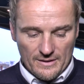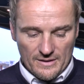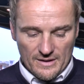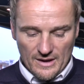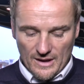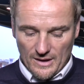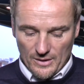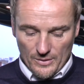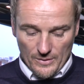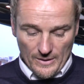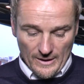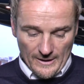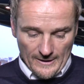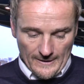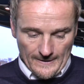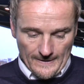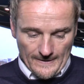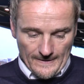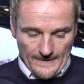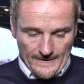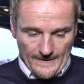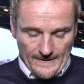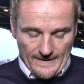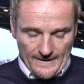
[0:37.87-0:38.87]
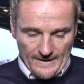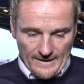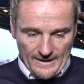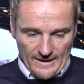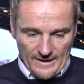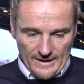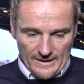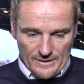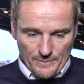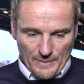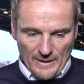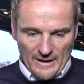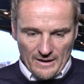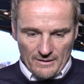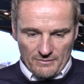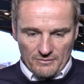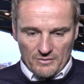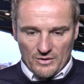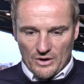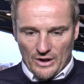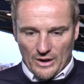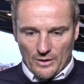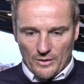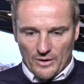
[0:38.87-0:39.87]
So it's been,
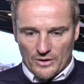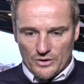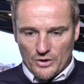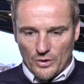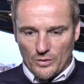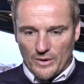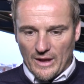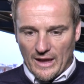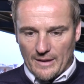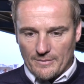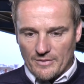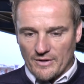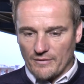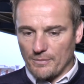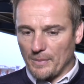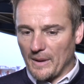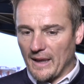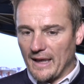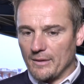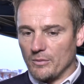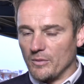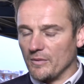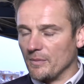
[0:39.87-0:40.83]
the two games I've played,